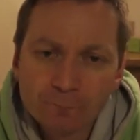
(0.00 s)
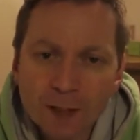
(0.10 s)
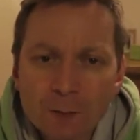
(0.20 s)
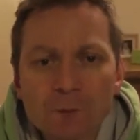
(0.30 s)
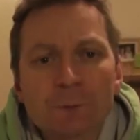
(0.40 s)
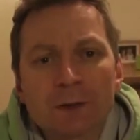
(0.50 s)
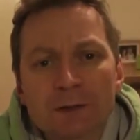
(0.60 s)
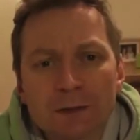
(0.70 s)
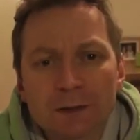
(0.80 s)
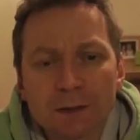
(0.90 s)
And was
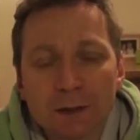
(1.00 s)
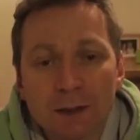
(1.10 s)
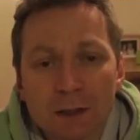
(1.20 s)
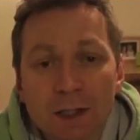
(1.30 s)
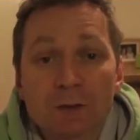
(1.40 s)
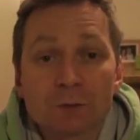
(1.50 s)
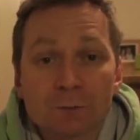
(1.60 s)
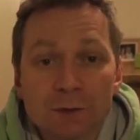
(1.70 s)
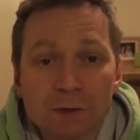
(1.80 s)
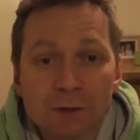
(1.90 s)
basically 100
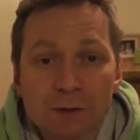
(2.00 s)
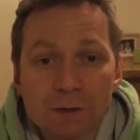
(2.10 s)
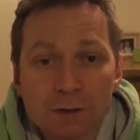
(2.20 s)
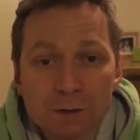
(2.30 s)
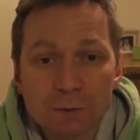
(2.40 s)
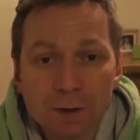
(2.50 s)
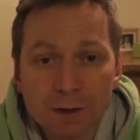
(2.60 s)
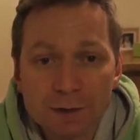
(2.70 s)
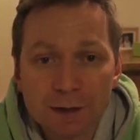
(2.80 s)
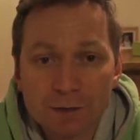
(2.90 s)
magicians all getting
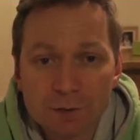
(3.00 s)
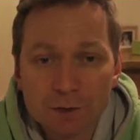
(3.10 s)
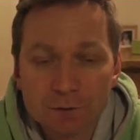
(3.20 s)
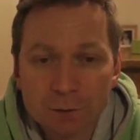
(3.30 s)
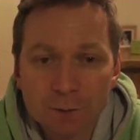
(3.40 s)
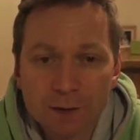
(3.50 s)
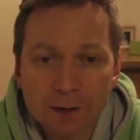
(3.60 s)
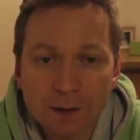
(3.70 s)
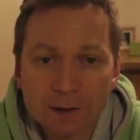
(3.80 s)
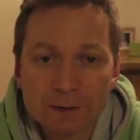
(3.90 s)
together over a
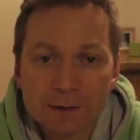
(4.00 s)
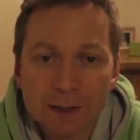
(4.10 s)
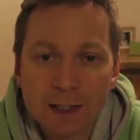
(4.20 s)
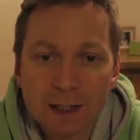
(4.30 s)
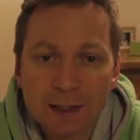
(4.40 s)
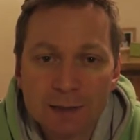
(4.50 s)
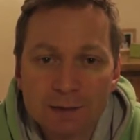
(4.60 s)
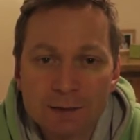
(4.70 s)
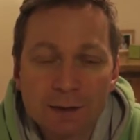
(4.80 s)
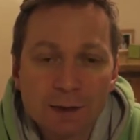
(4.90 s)
weekend, and
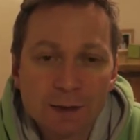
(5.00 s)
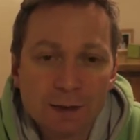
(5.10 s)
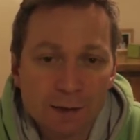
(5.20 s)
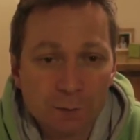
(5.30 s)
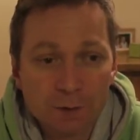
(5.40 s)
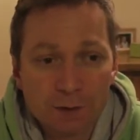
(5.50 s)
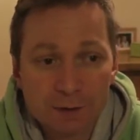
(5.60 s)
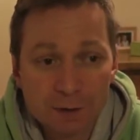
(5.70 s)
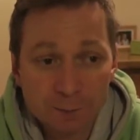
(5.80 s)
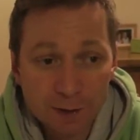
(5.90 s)
there were
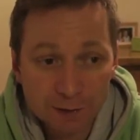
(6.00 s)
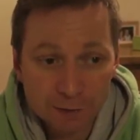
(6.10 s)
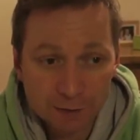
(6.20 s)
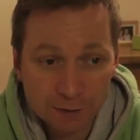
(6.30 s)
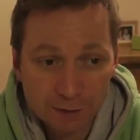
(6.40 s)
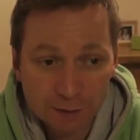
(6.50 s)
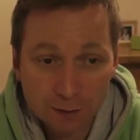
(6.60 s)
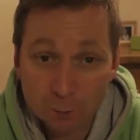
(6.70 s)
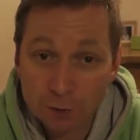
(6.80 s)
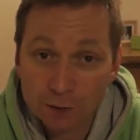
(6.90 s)
some lectures
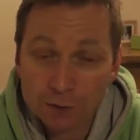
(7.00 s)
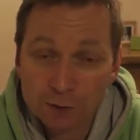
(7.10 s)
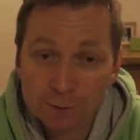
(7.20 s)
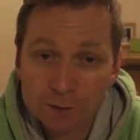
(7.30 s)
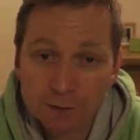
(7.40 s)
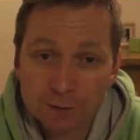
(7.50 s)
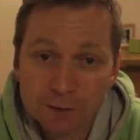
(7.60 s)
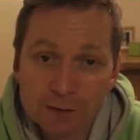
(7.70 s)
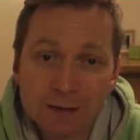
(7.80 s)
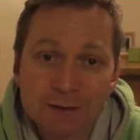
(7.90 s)
and workshops on the
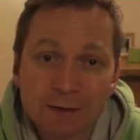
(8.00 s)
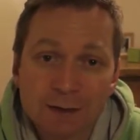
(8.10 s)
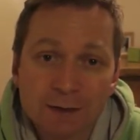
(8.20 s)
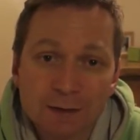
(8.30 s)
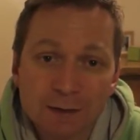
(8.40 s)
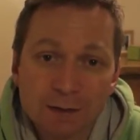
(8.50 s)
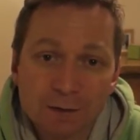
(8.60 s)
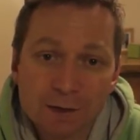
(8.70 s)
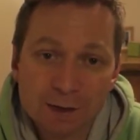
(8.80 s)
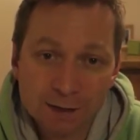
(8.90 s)
Saturday, and then on the
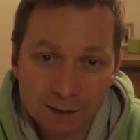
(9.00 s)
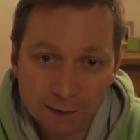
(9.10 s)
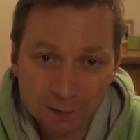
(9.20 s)
Sunday